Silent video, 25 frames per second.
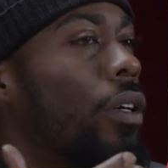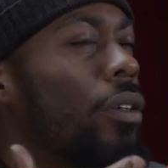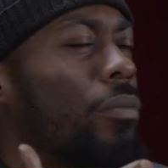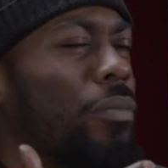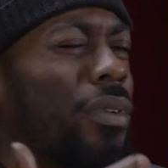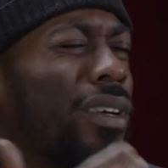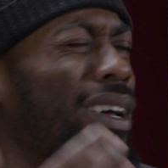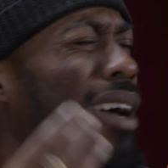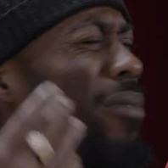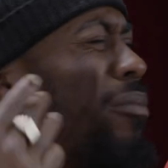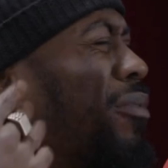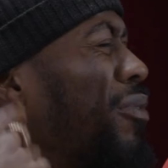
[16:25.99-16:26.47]

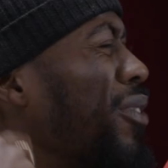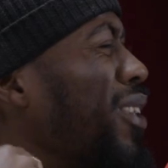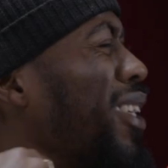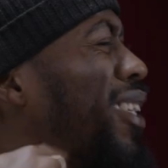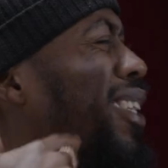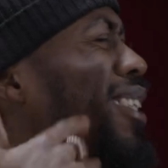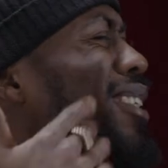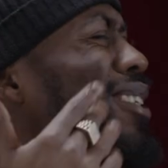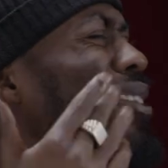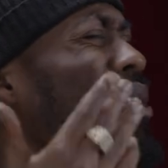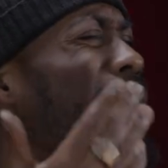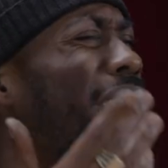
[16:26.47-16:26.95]
But I'm
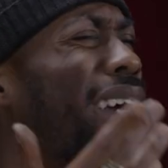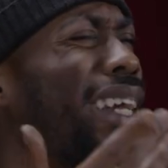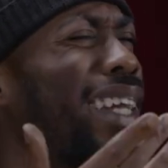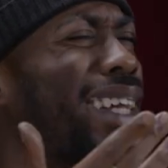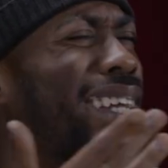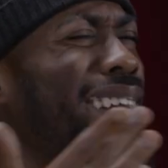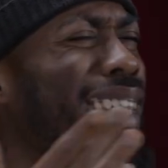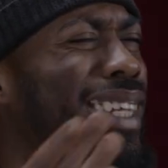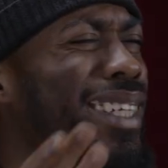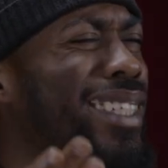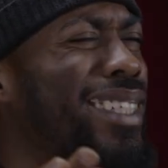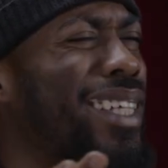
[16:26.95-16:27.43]
thinking, you're an
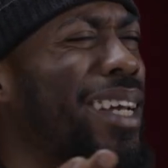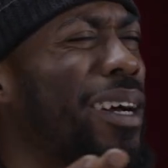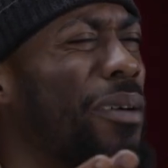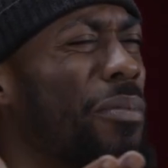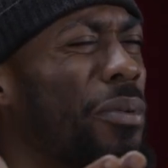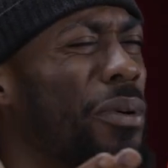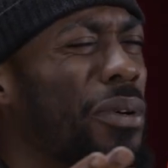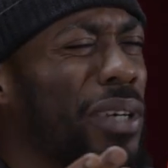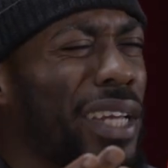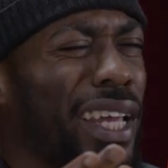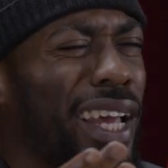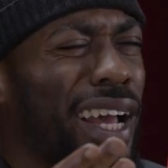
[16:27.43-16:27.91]
idiot,
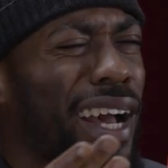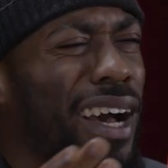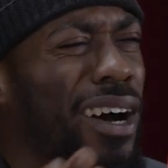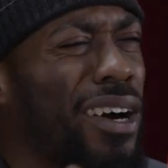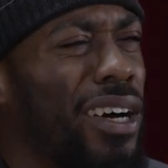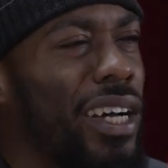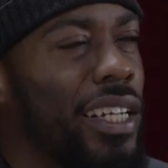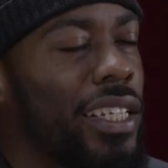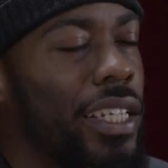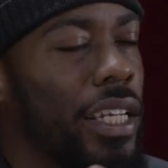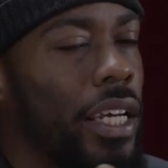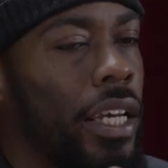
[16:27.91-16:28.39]
bro. Yeah, get
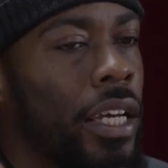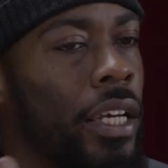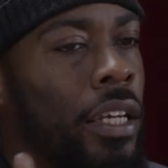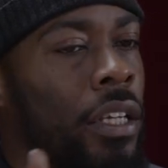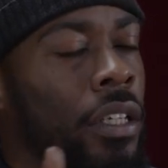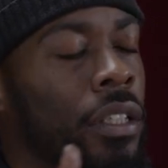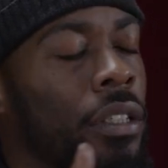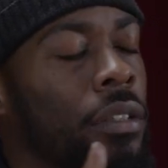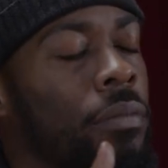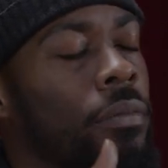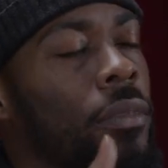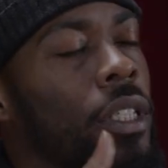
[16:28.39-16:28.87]
out of yeah, there. You
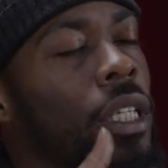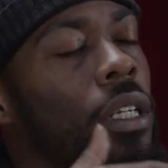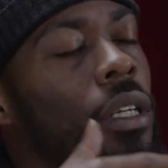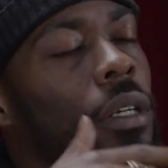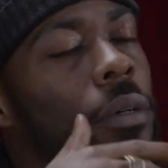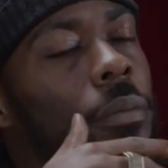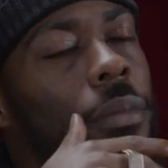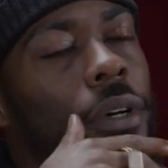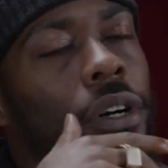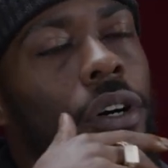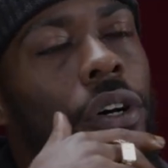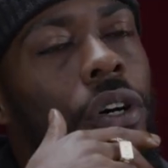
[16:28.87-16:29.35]
got
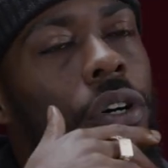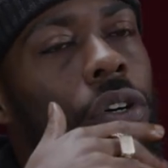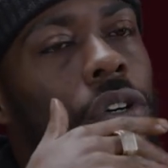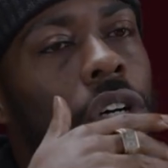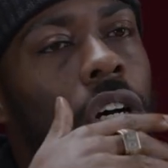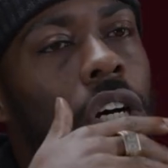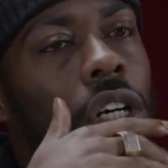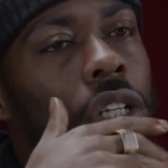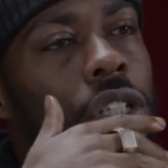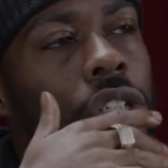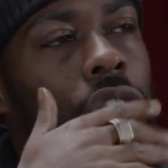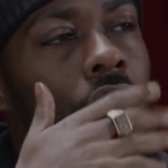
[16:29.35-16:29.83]
dust.
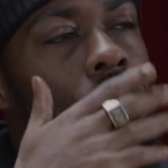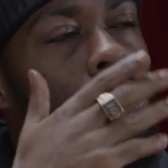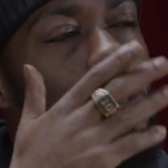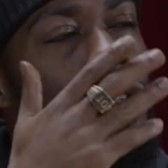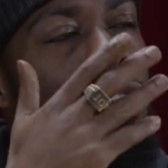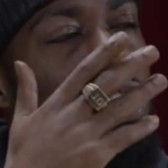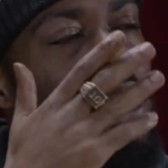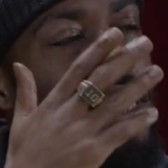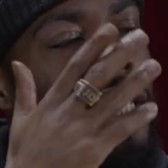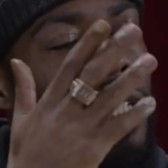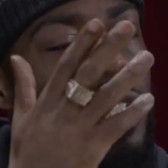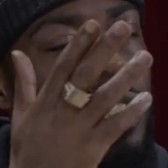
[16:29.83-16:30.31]
Bro, as
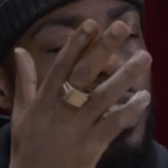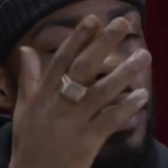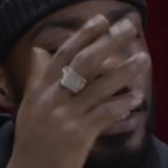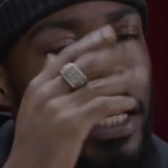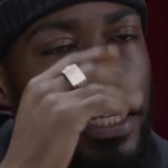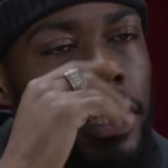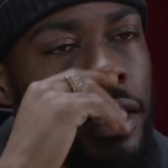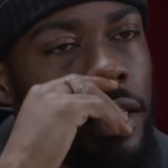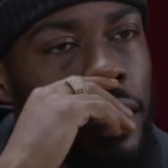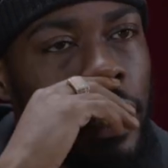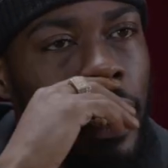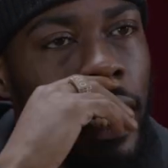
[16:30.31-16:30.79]
soon as he
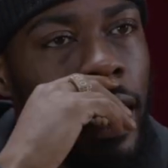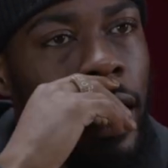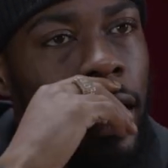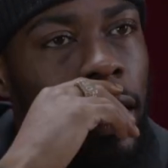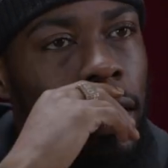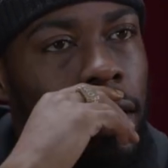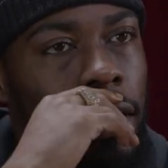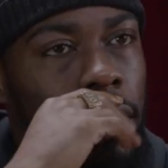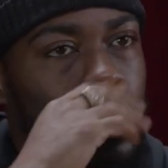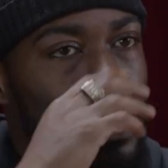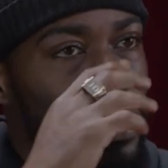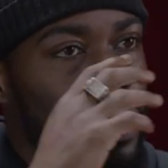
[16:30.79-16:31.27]
says
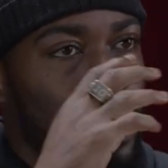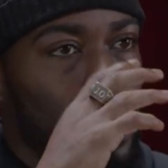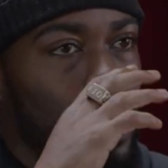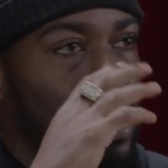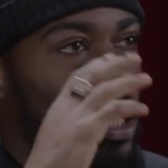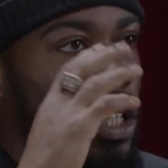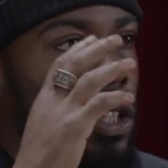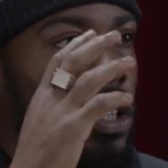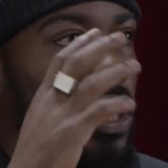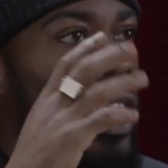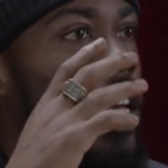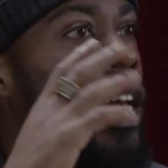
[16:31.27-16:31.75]
that,
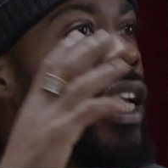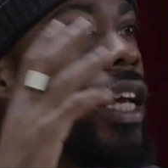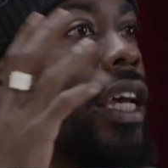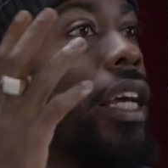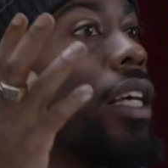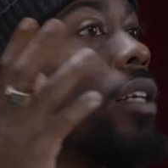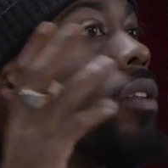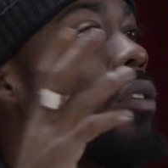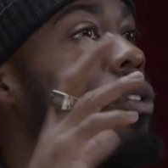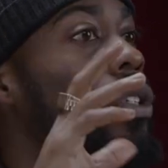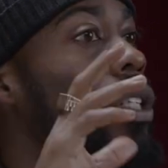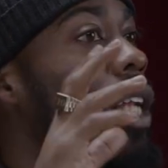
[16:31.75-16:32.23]
you
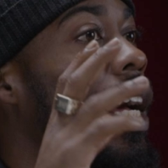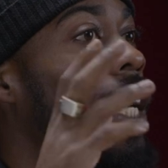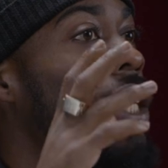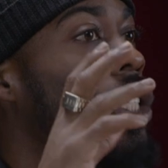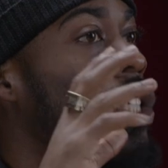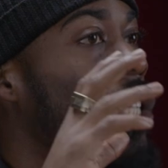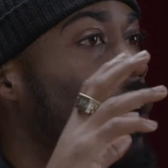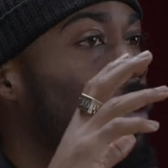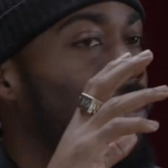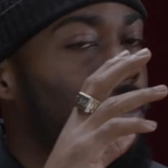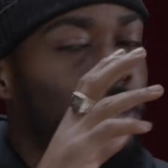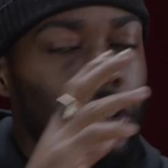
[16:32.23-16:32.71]
hear like
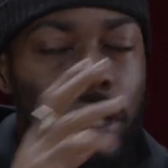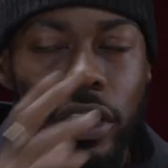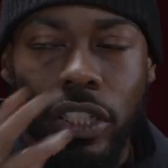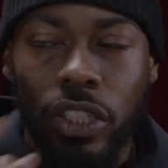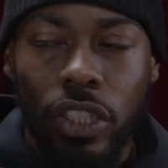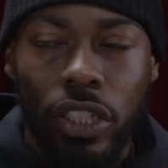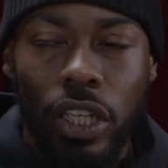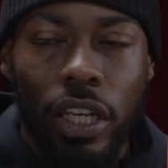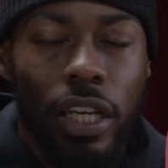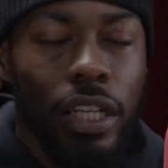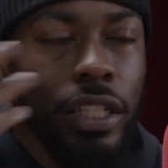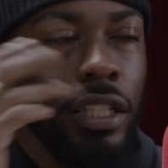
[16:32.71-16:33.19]
shuffling,
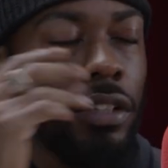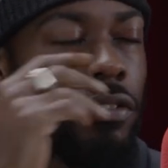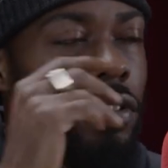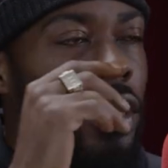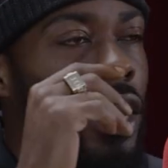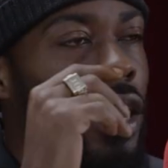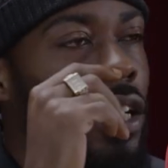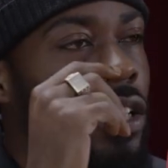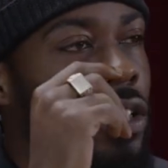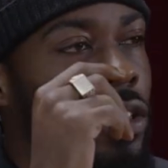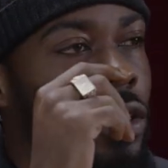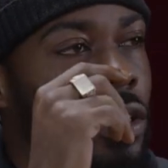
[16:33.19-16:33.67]
turn
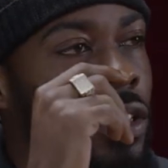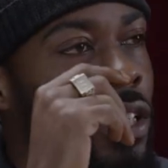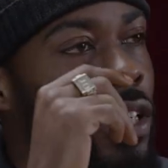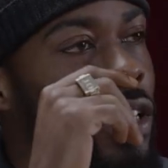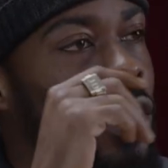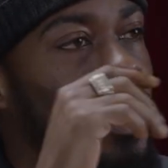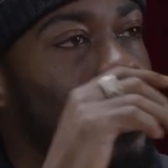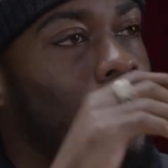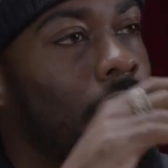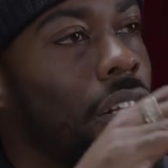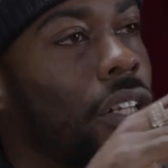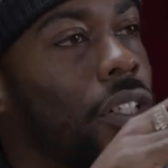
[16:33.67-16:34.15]
around.
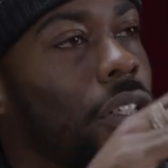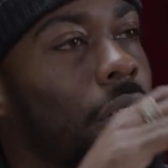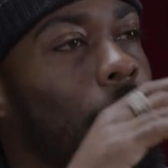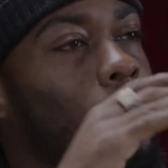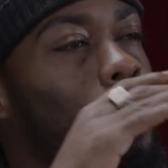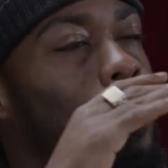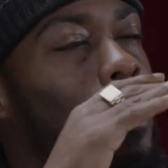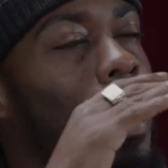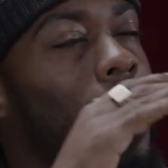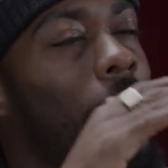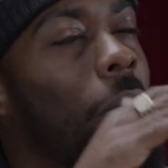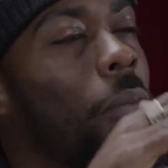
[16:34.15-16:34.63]
The
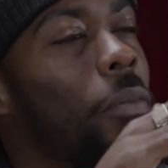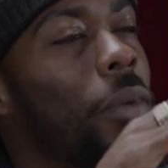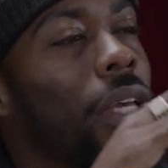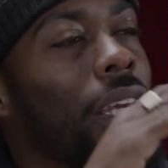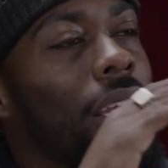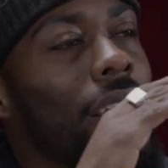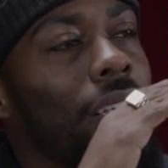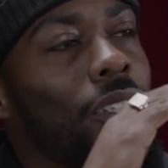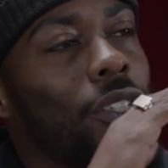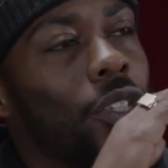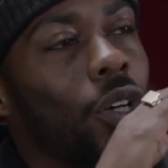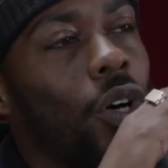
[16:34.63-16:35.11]
mum
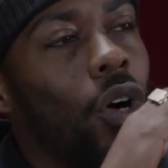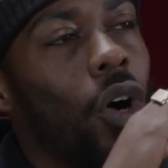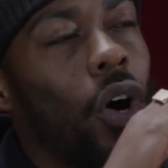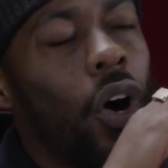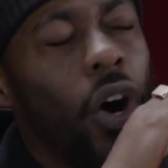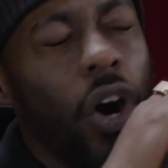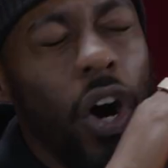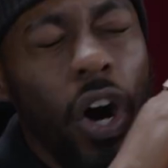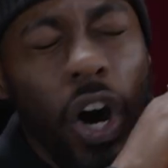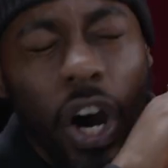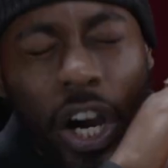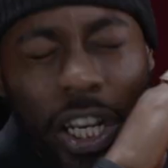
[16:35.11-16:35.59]
is
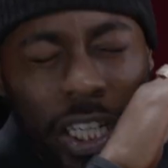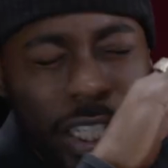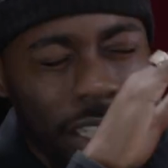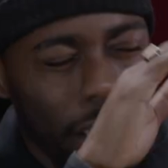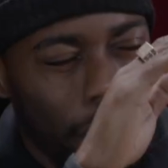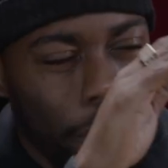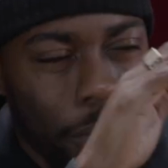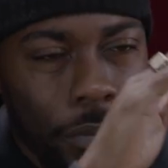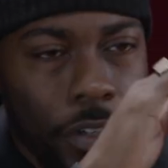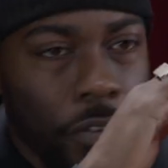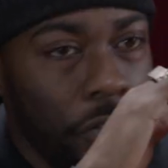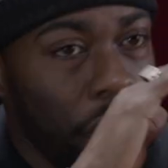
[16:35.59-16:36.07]
on
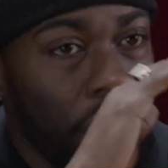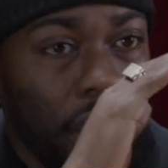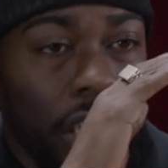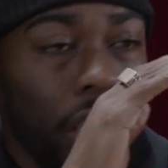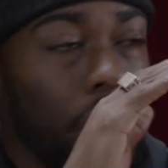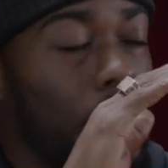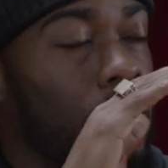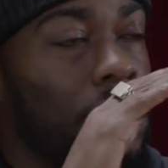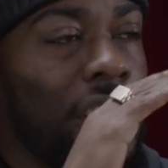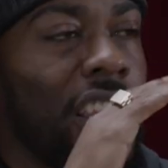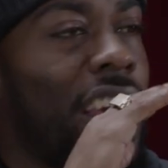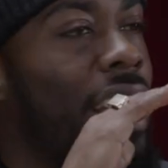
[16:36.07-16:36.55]
him. The
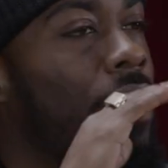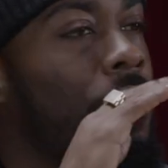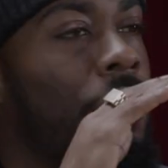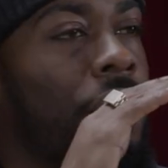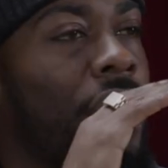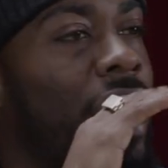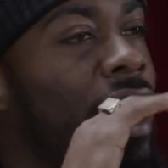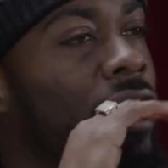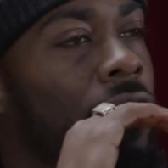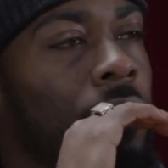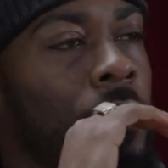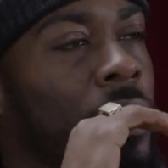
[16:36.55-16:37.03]
video's like
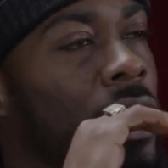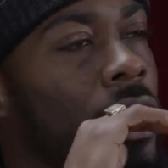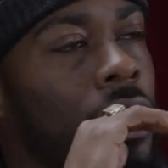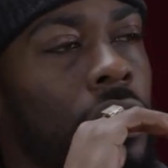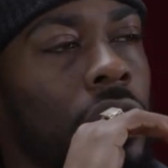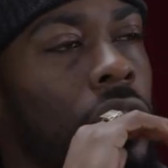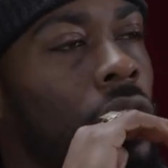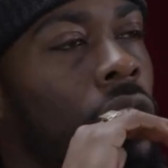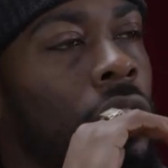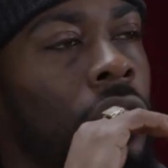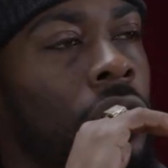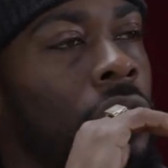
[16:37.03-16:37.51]
five
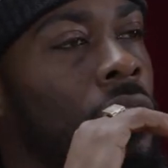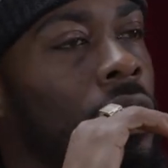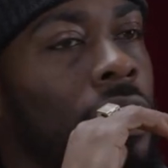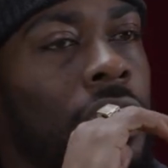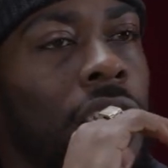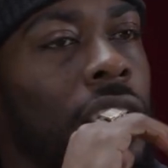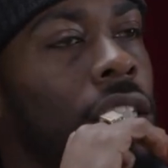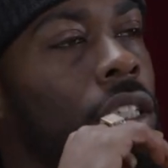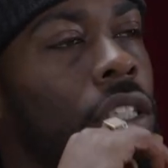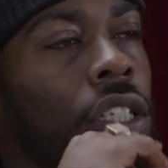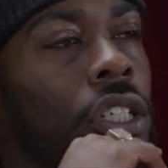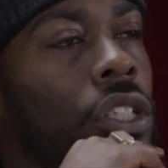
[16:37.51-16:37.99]
minutes long. The
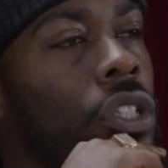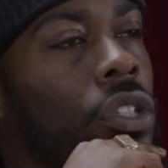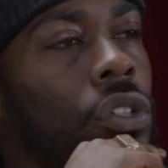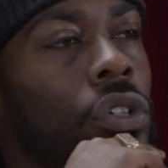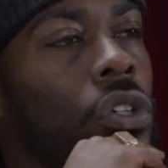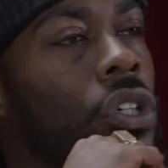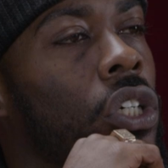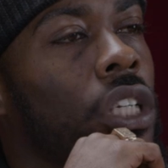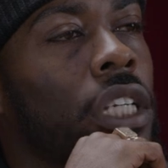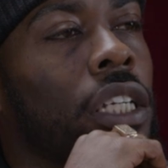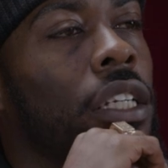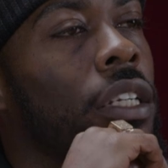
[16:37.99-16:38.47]
thing's just
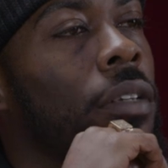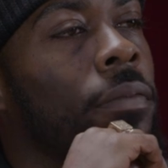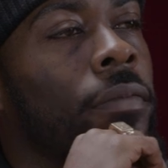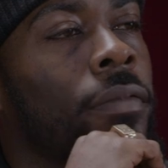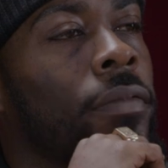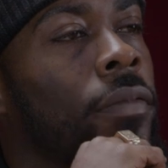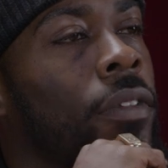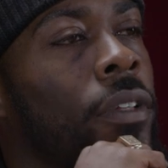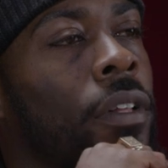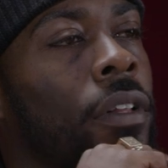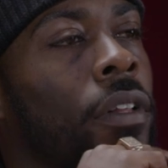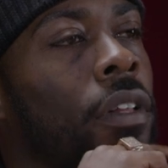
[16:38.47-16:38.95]
stalking him.
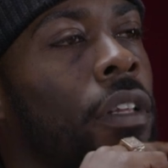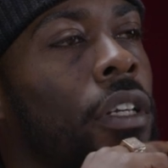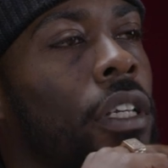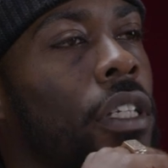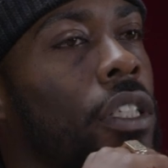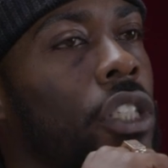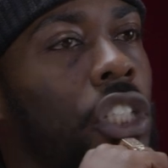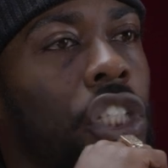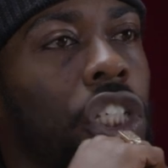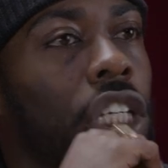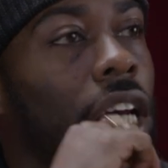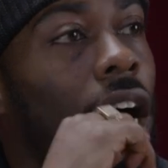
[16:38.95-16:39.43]

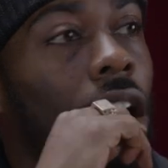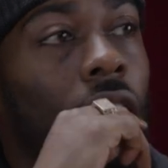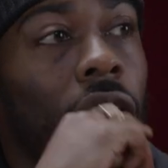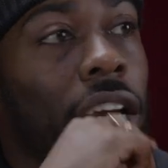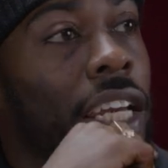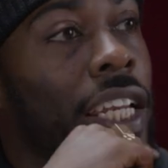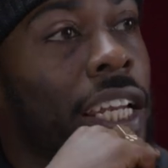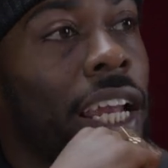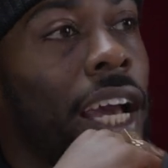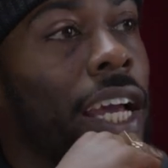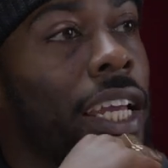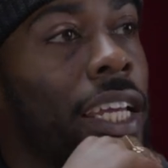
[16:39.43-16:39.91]
He's
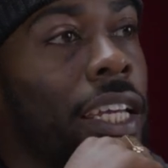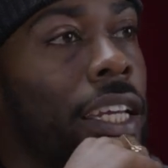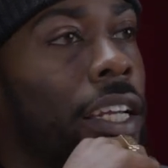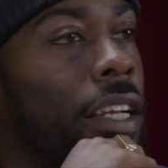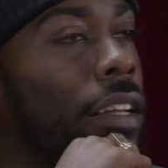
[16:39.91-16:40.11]
shouting that at one it.